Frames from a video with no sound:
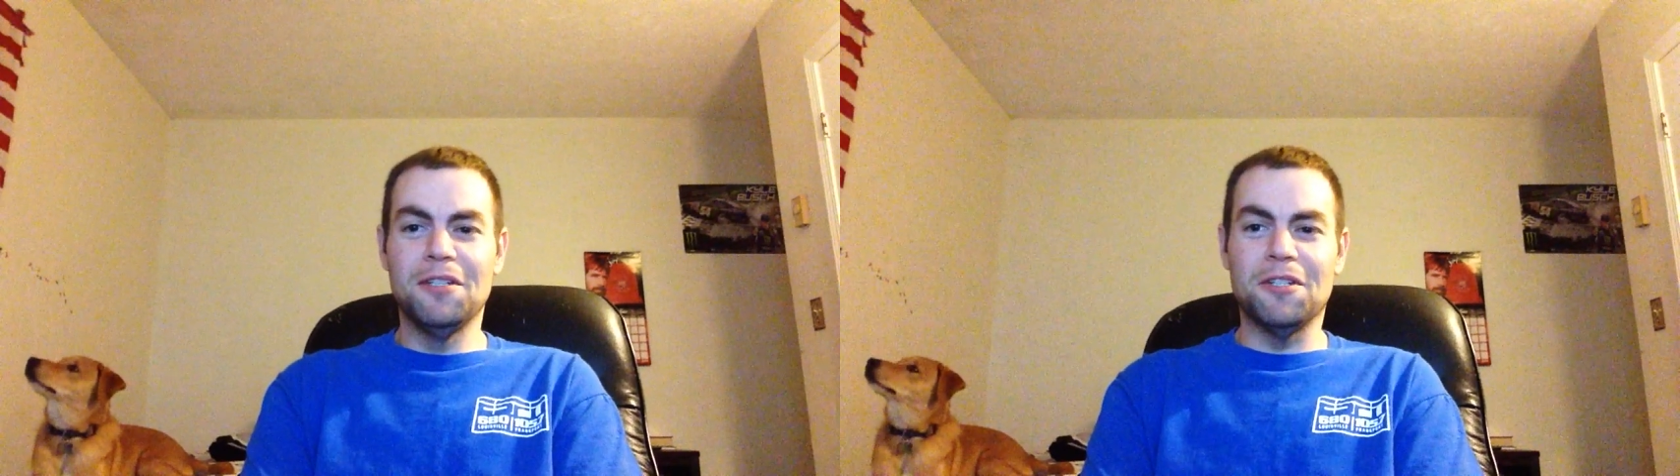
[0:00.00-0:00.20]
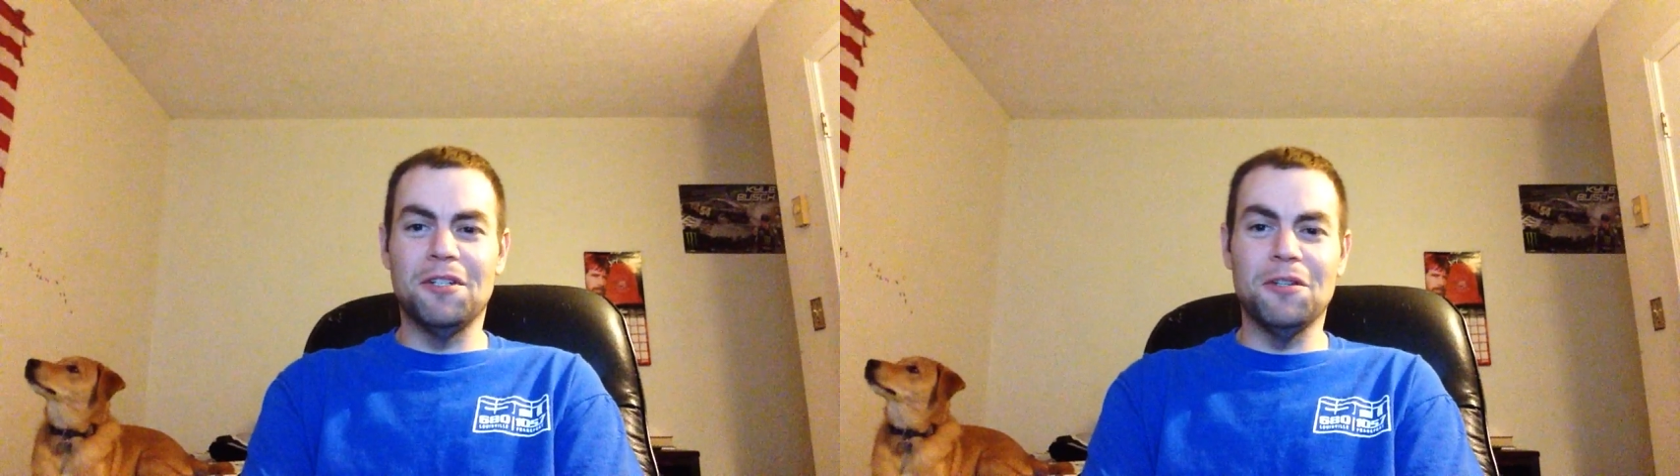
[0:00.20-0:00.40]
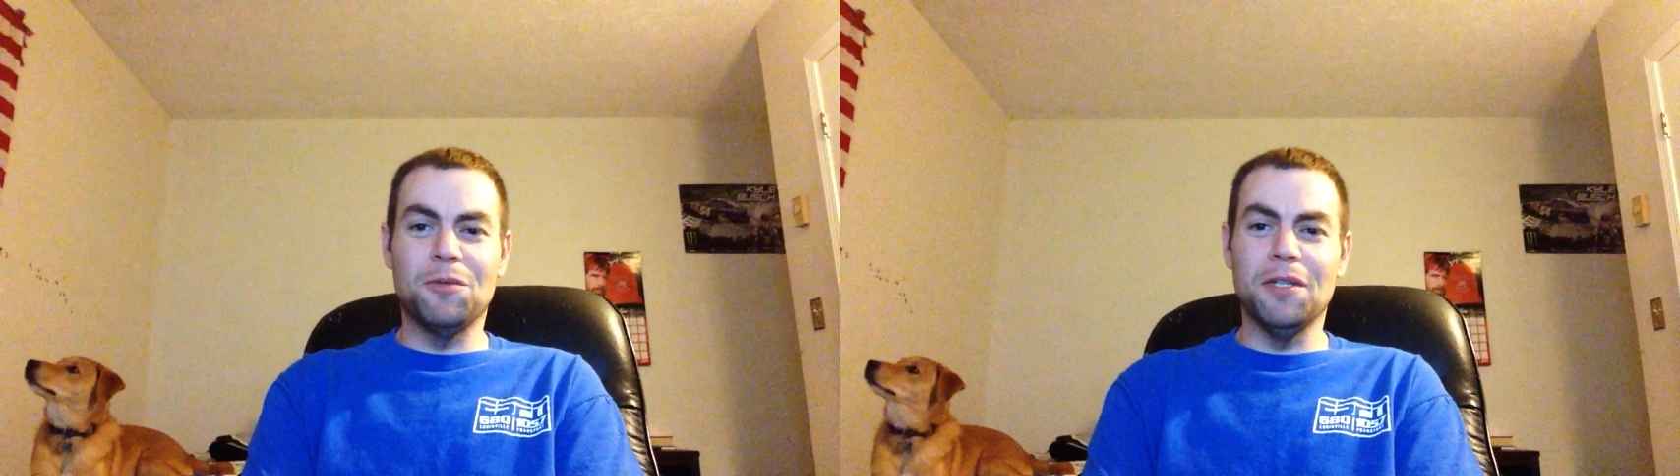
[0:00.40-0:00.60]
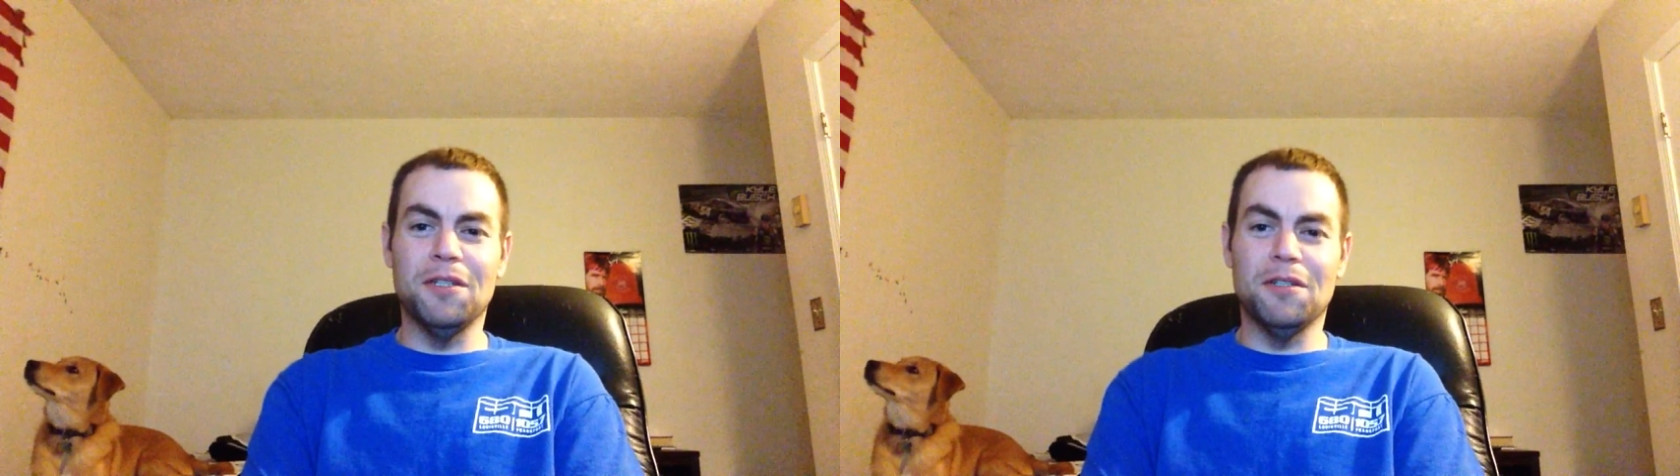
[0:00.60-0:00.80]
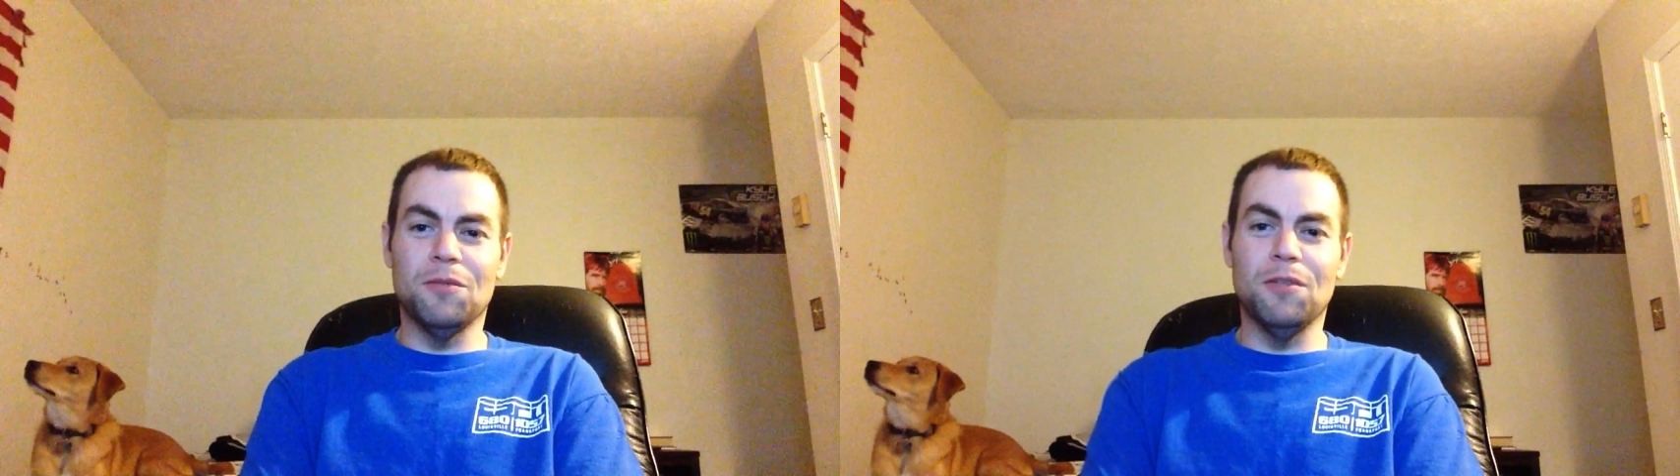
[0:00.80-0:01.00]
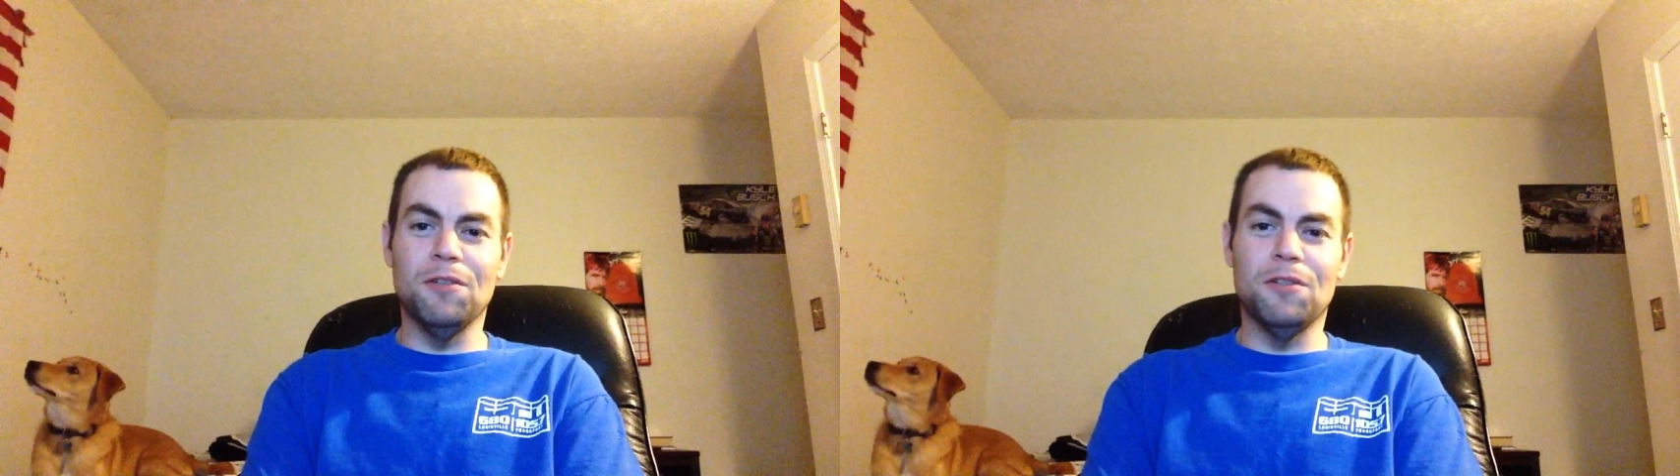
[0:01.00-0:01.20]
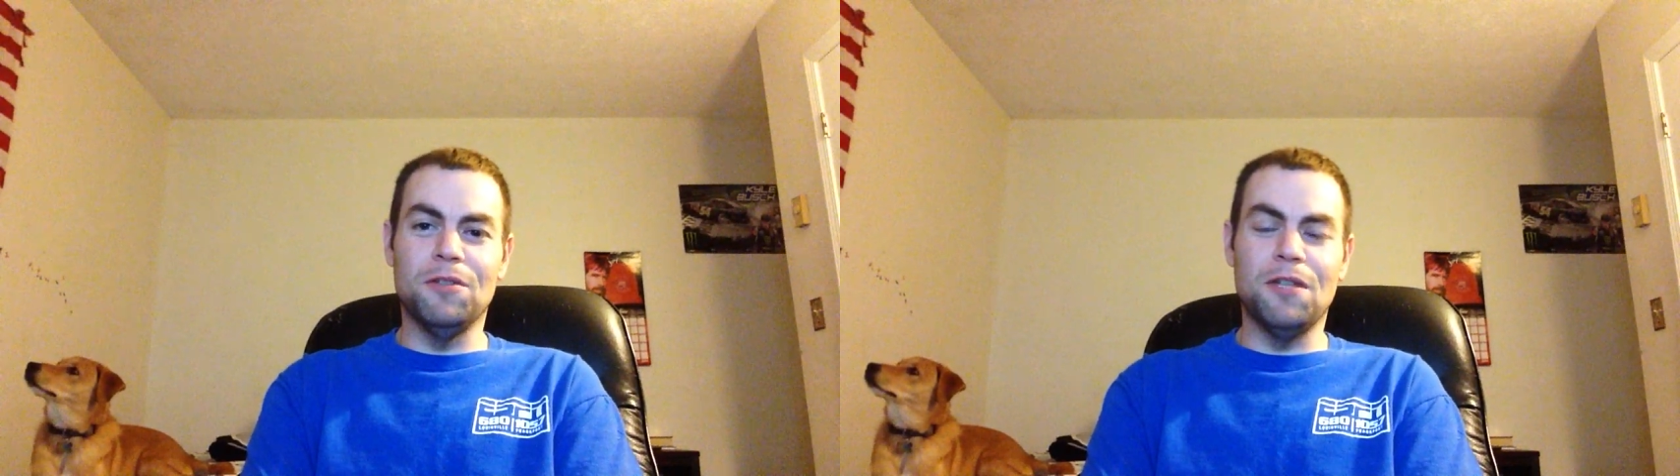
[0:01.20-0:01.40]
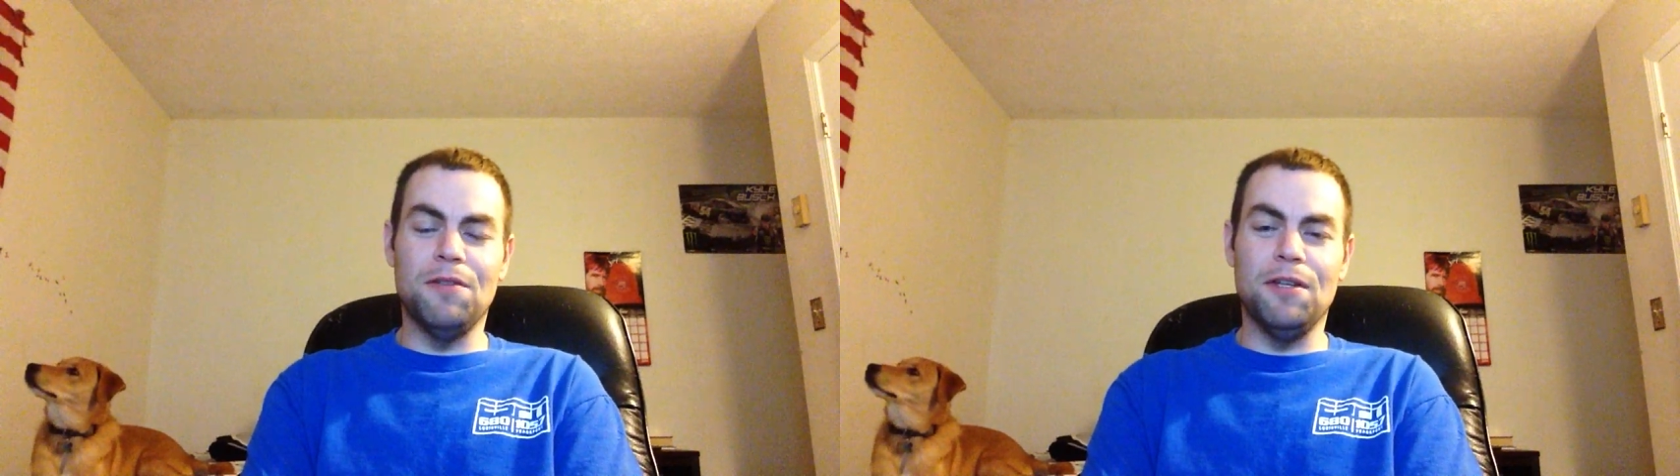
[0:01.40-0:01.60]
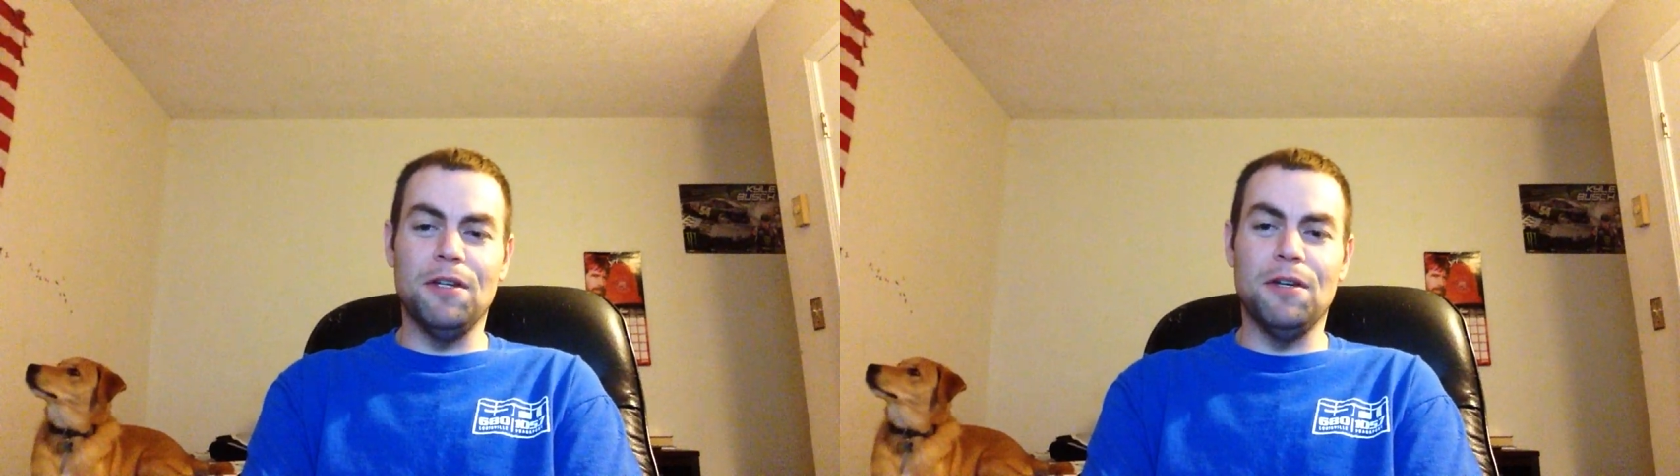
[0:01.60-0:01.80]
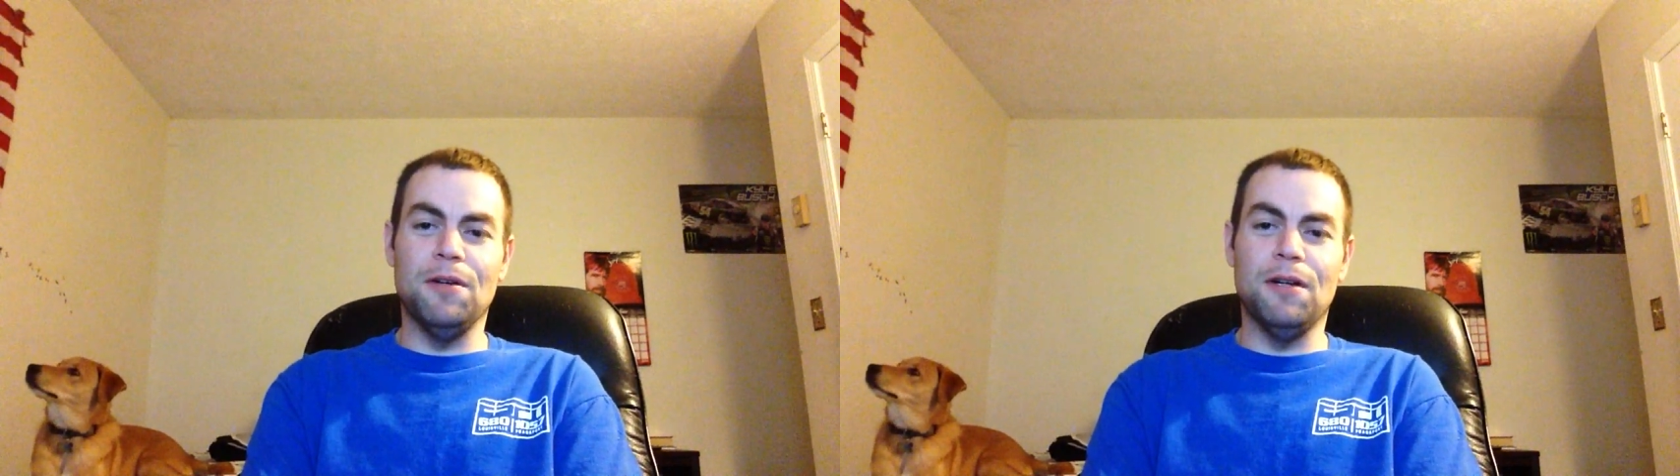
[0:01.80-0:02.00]
Just another quick little Tuesday
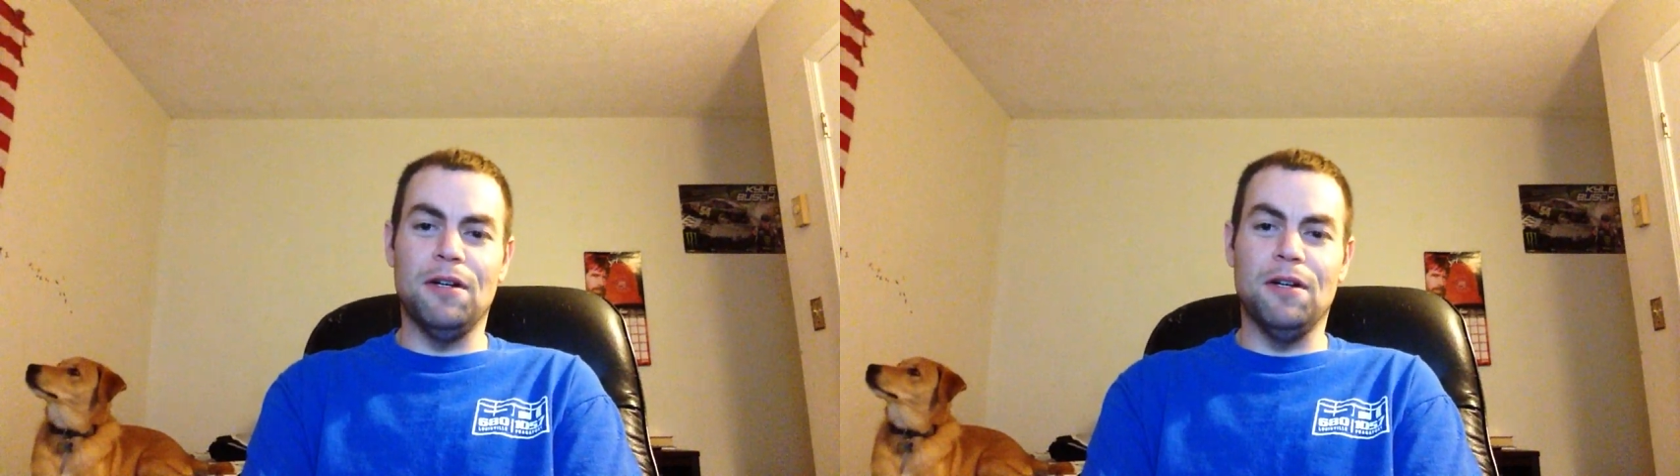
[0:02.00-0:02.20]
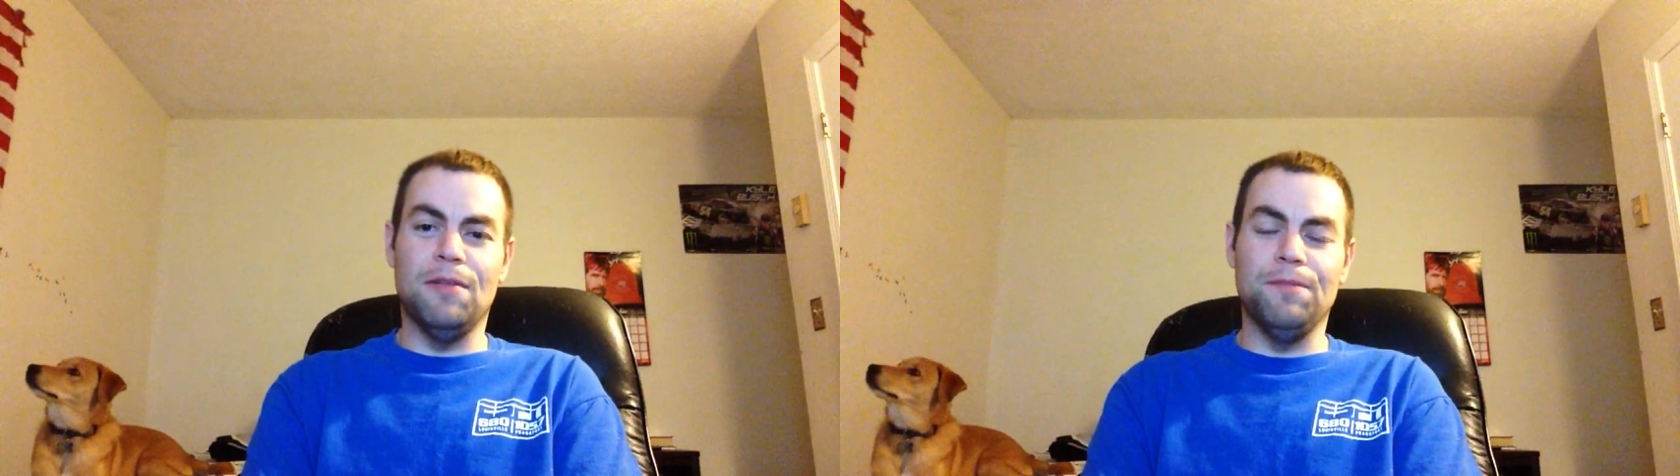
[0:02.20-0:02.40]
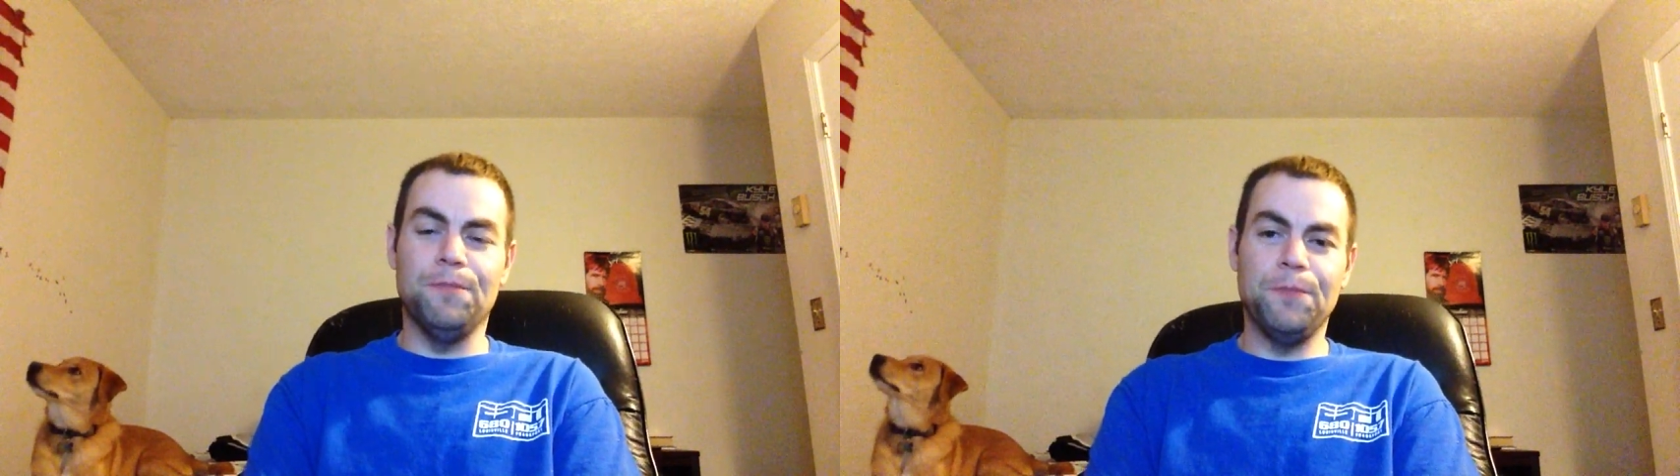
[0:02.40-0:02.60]
video.